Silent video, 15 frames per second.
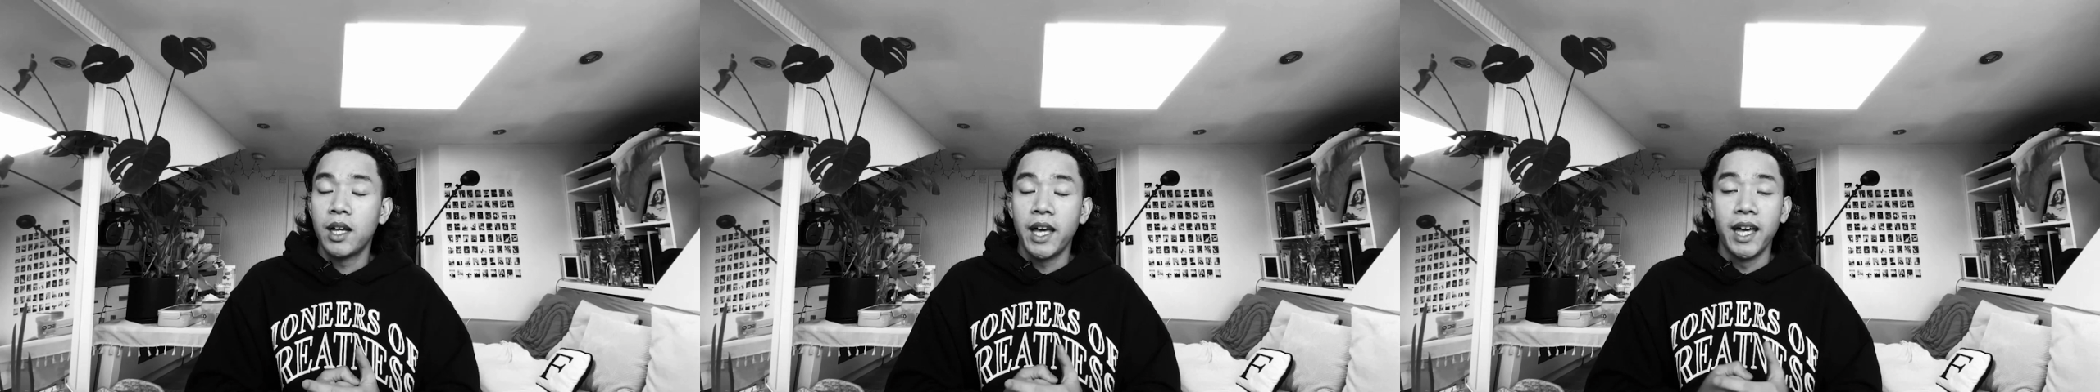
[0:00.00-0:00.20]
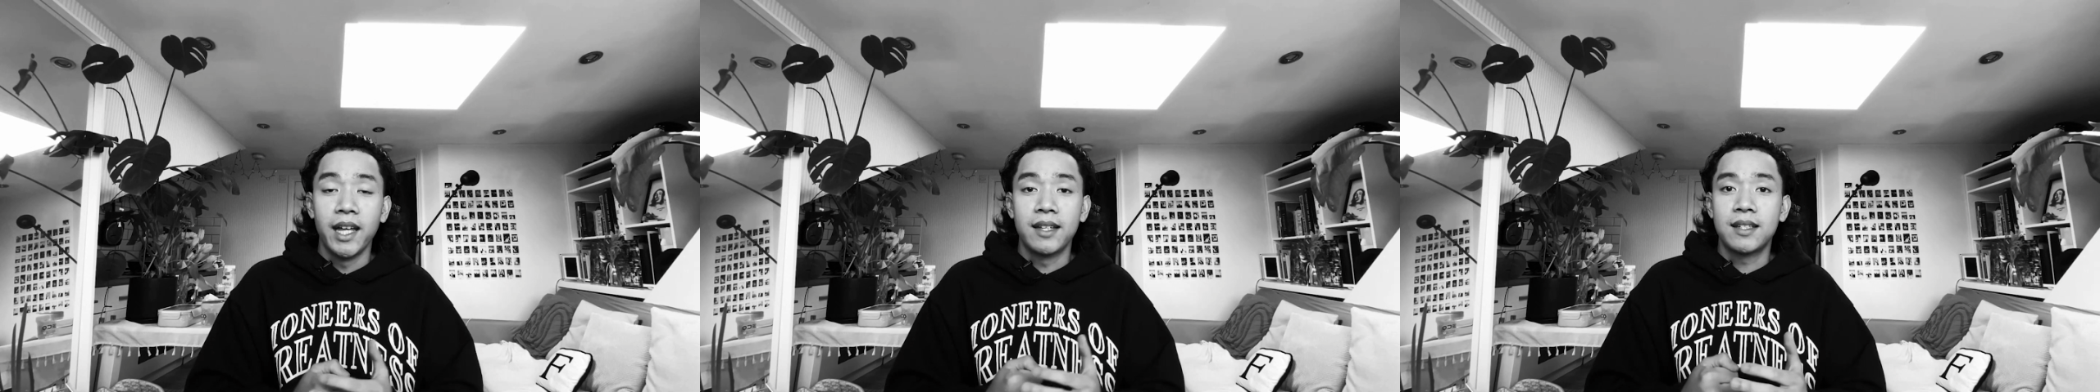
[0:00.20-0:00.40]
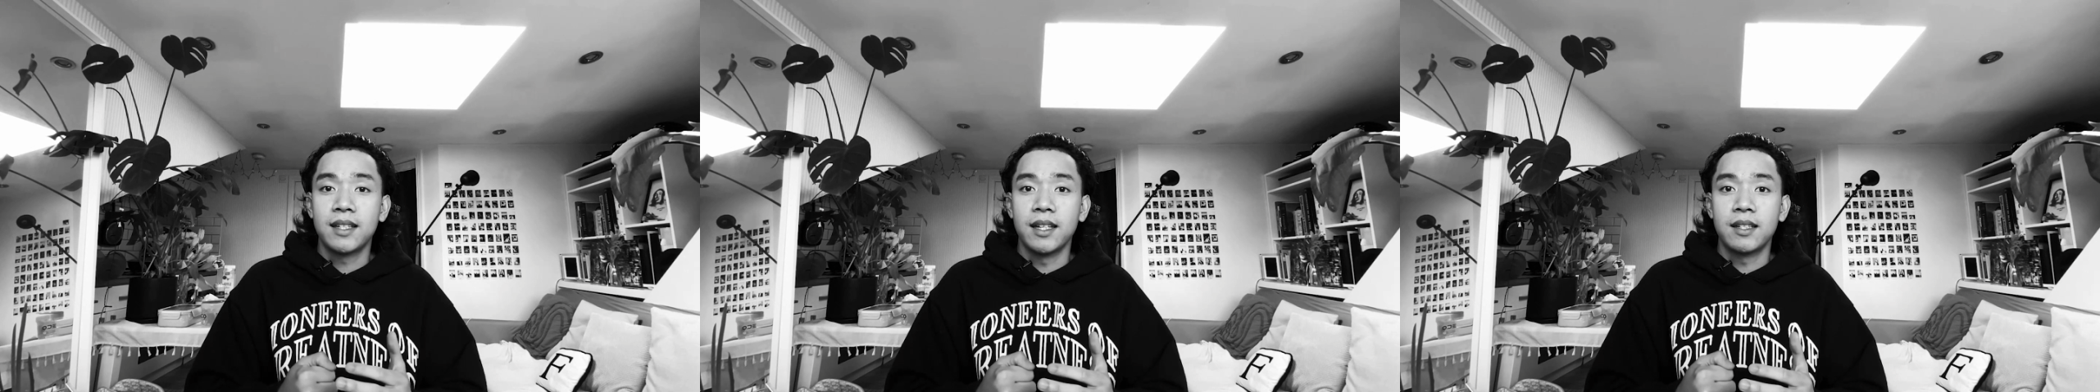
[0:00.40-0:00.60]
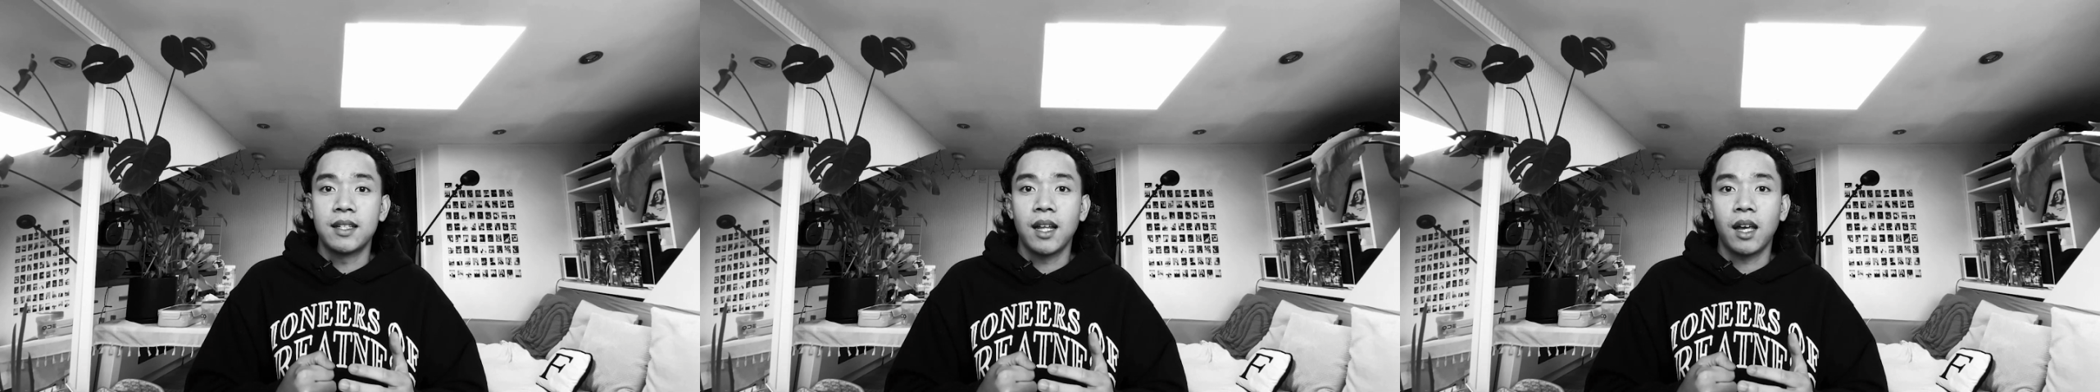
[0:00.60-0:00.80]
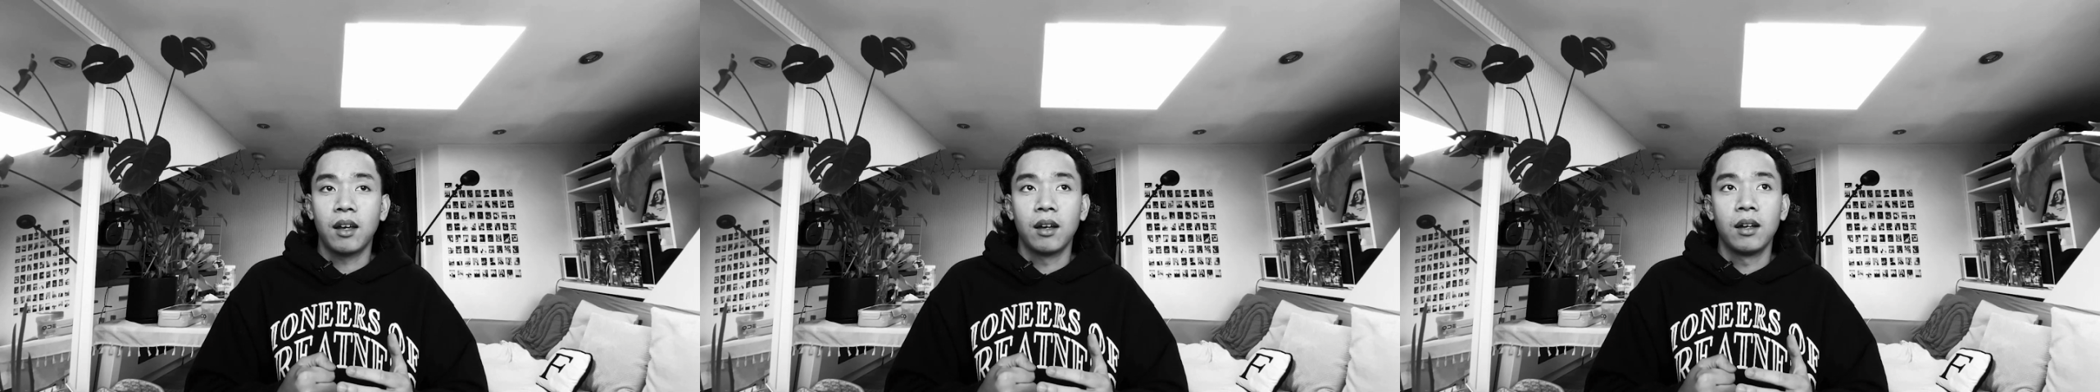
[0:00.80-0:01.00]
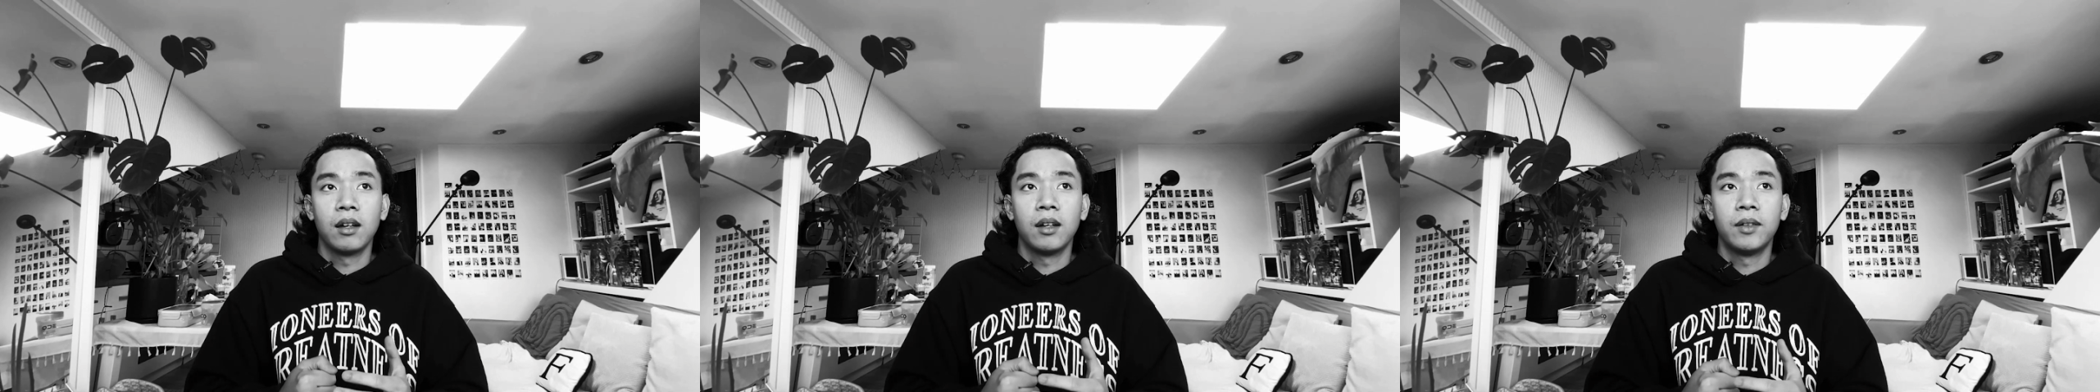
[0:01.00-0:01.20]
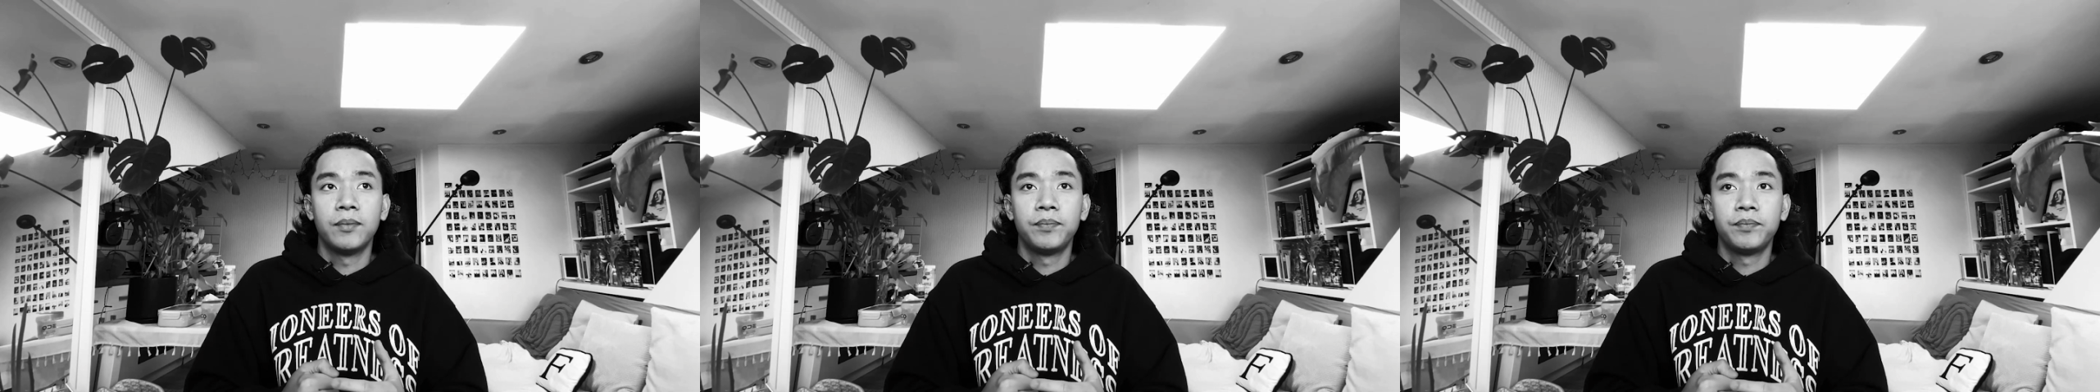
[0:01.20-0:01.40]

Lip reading: It's like a...